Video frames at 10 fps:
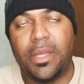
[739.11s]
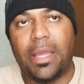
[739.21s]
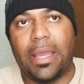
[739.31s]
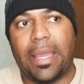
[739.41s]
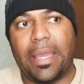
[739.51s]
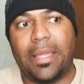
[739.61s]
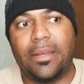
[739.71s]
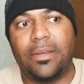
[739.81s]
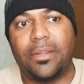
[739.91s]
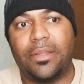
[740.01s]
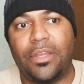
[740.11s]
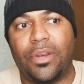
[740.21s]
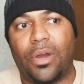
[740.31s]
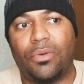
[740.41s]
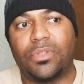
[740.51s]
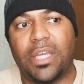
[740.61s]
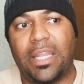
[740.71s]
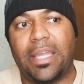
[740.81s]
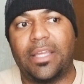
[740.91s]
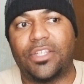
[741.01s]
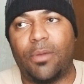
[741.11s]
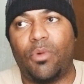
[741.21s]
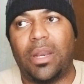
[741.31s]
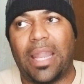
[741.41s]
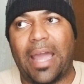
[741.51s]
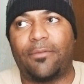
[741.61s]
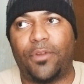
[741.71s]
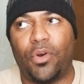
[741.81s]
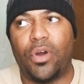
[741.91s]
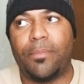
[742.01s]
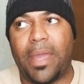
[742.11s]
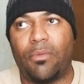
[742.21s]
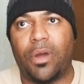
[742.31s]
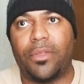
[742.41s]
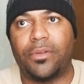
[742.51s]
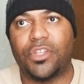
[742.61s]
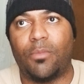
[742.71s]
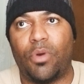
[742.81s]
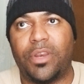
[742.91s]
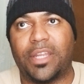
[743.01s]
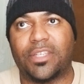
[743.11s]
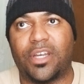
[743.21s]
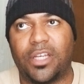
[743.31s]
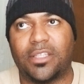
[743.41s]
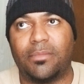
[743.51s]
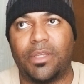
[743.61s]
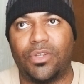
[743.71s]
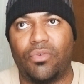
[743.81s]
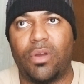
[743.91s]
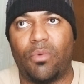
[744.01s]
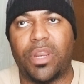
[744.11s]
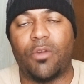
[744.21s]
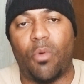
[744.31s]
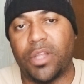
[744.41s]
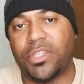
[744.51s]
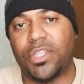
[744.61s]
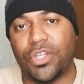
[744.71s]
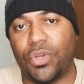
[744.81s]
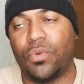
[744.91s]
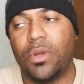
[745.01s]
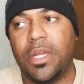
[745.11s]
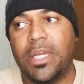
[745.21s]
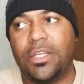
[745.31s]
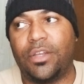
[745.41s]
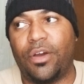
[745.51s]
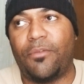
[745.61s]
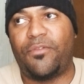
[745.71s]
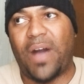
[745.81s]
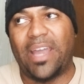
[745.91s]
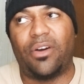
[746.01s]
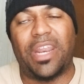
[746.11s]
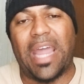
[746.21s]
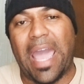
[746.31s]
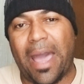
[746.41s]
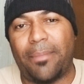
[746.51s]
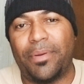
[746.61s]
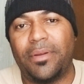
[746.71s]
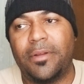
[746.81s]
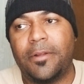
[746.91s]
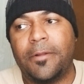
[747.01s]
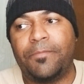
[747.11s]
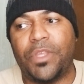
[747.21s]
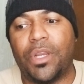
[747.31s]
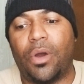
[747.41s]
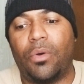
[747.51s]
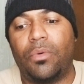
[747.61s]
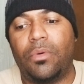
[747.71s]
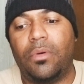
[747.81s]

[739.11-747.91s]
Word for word: And, you know, telling someone like Floyd Mayweather, someone that's accustomed to doing what he wants to do to fight on an app, you know,